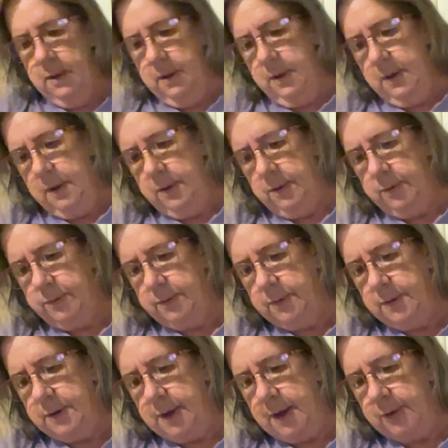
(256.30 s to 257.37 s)
And just
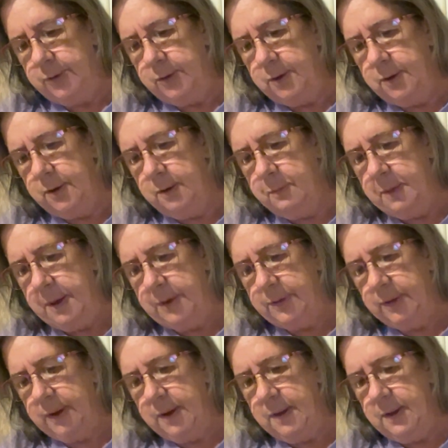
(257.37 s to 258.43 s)
attach it to the
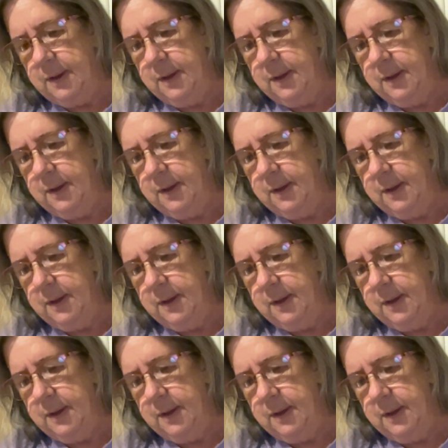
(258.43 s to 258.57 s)
basket.